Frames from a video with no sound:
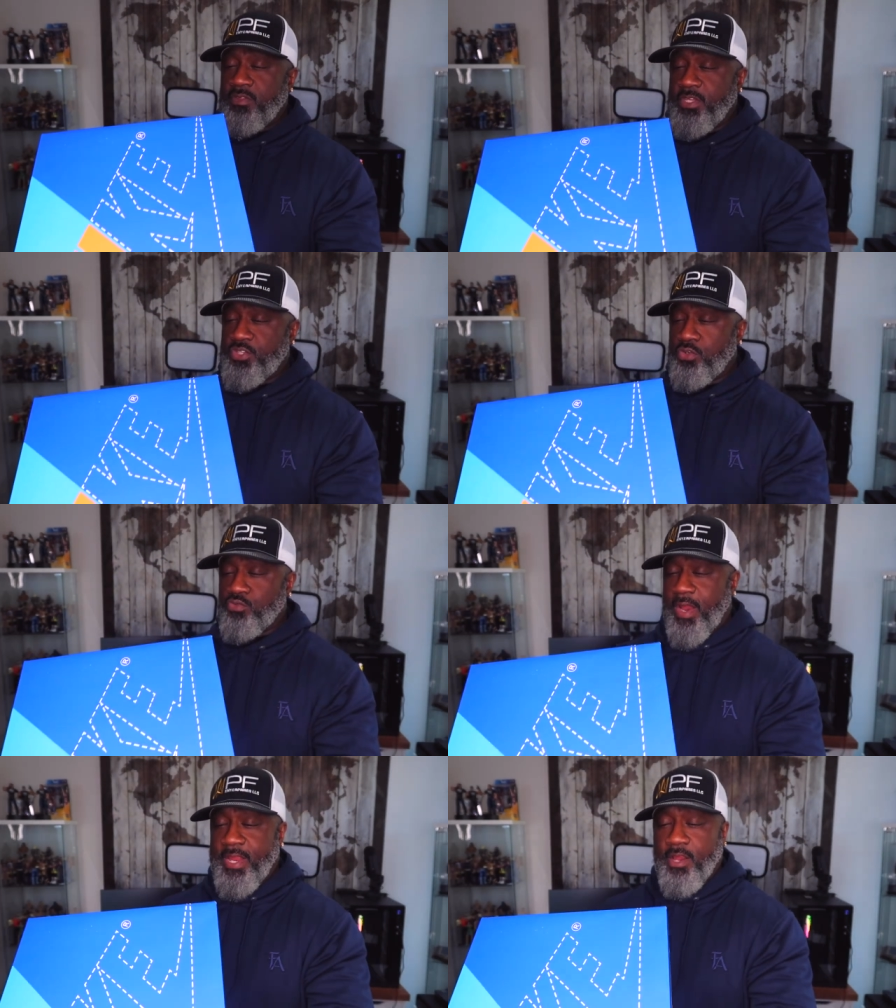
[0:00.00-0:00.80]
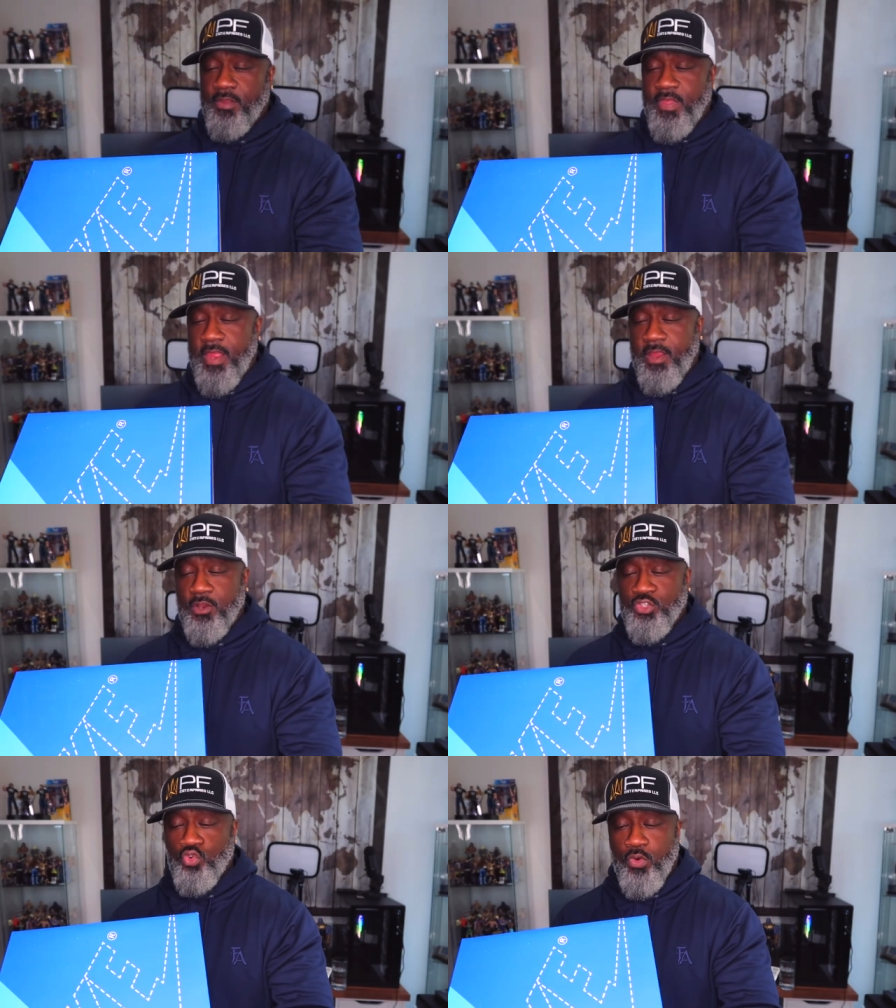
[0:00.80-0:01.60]
These shoes right here, the
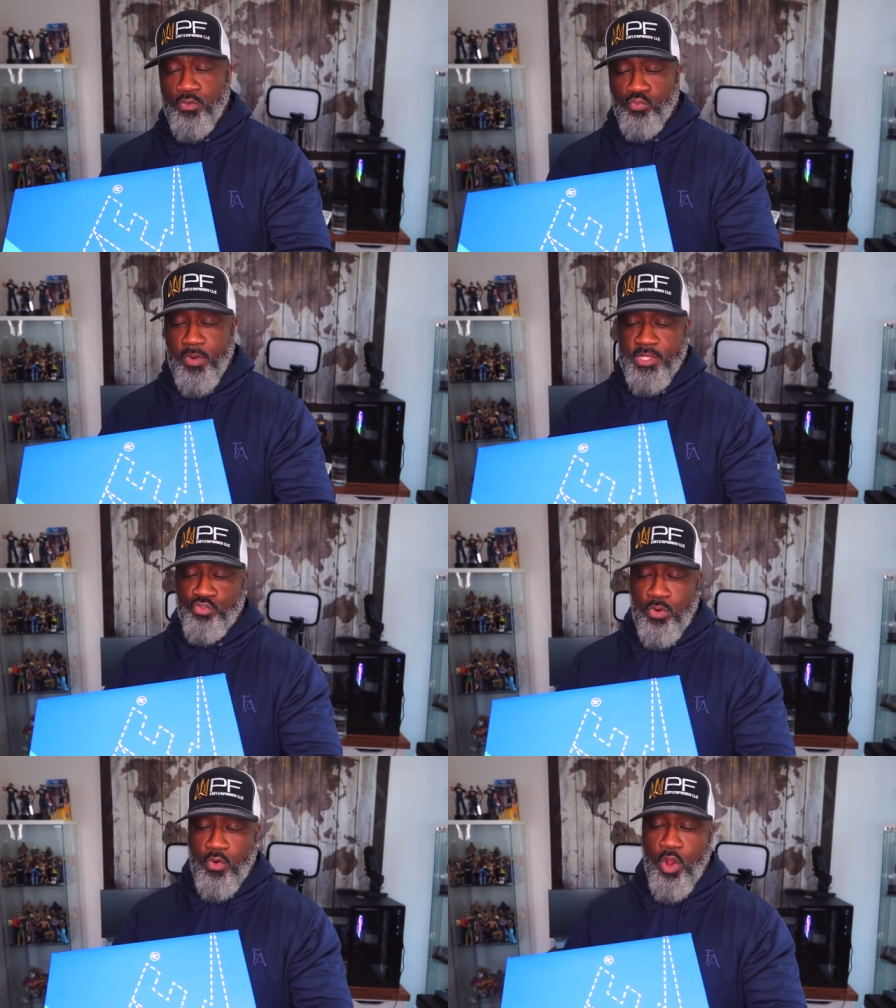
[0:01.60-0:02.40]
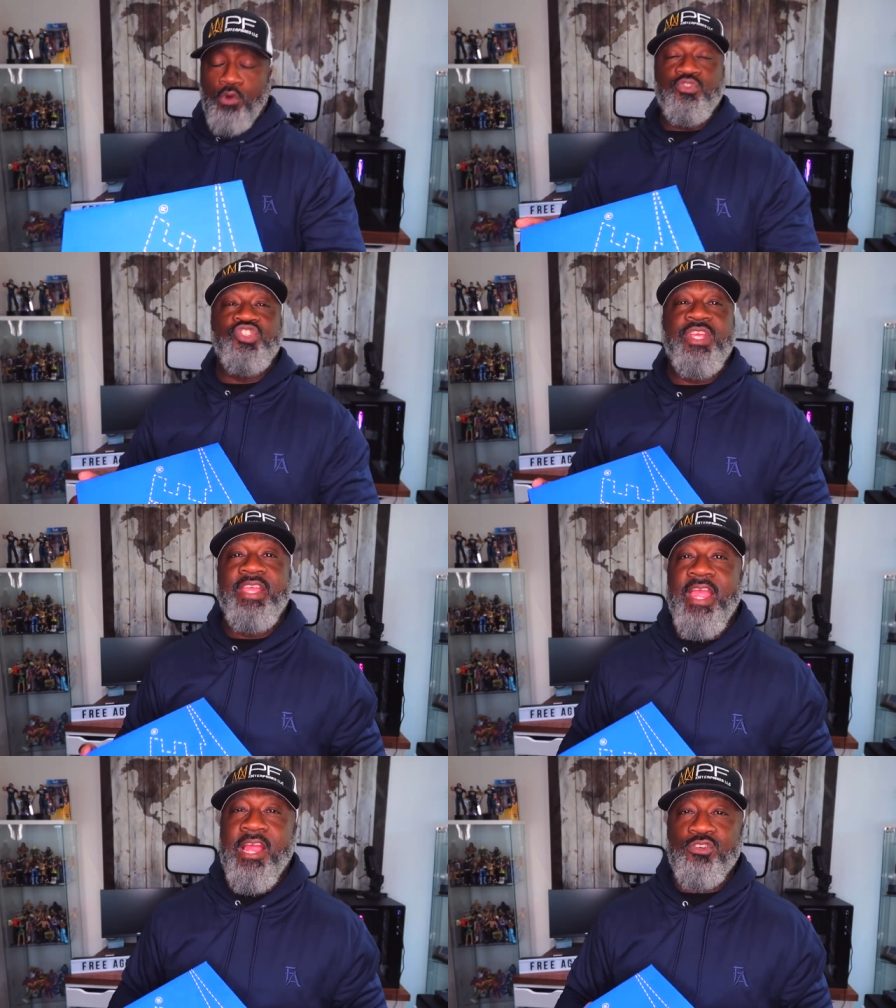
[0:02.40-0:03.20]
Air Jordan Retro
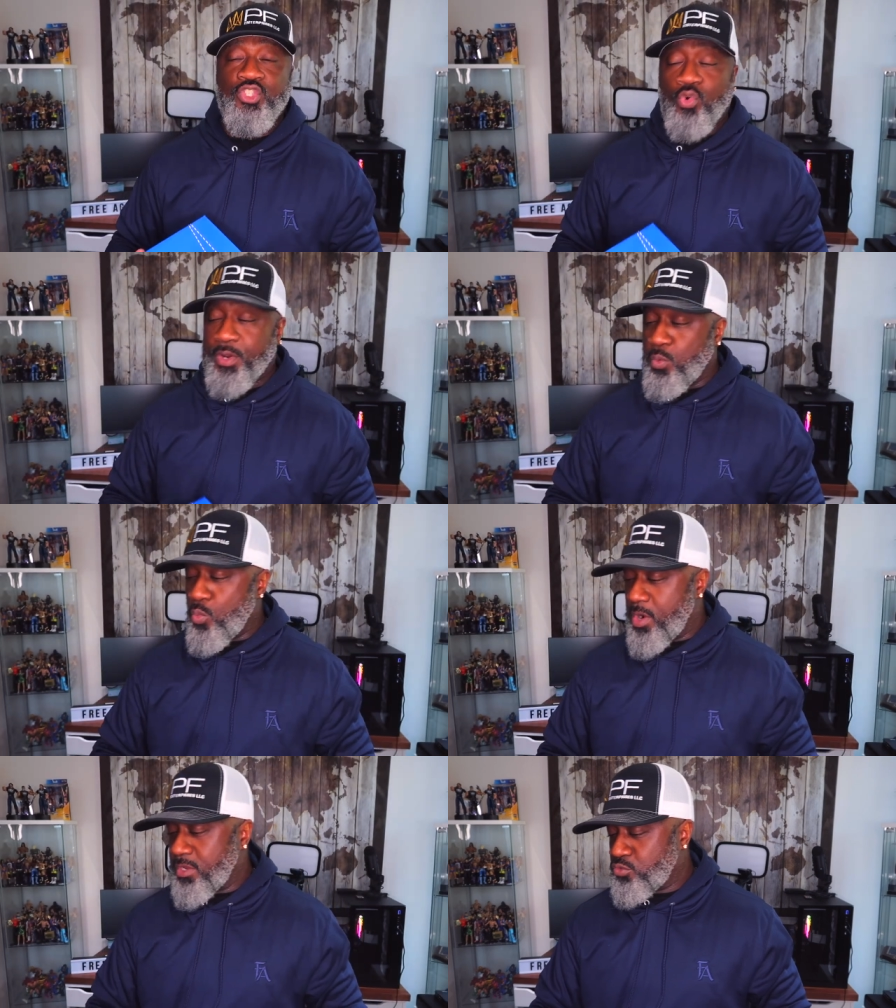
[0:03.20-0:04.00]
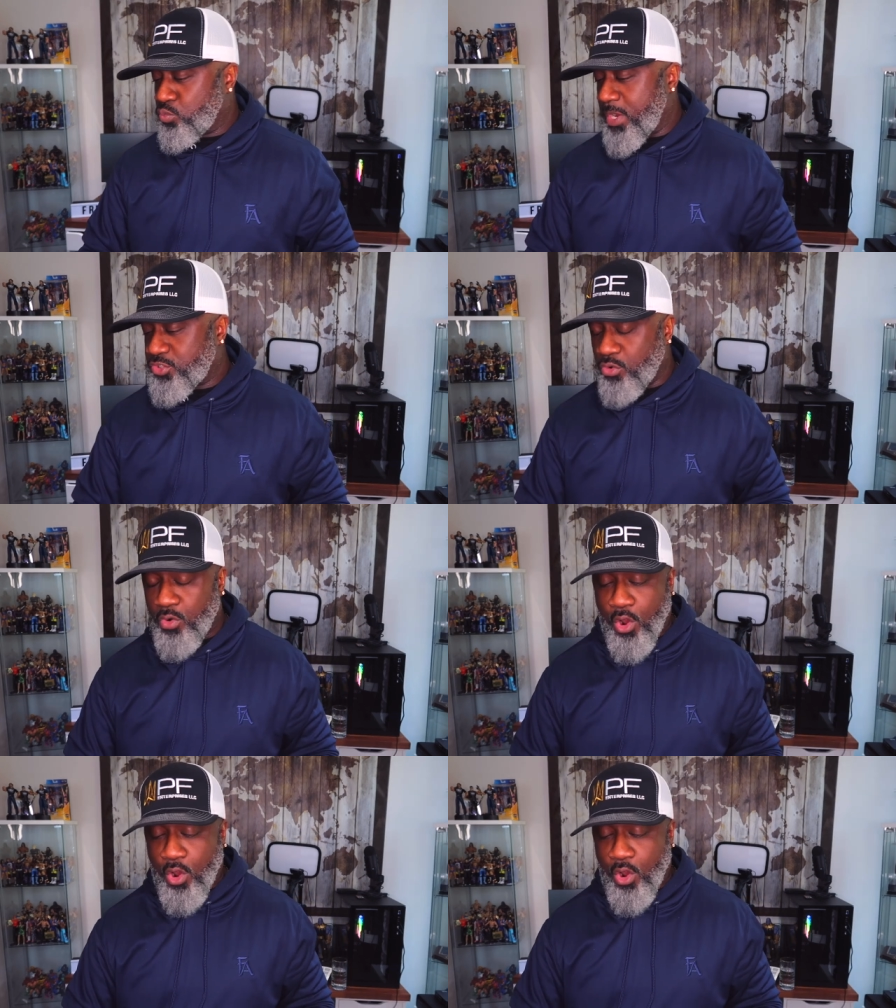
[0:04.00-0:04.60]
OG, Air Jordan 1 Retro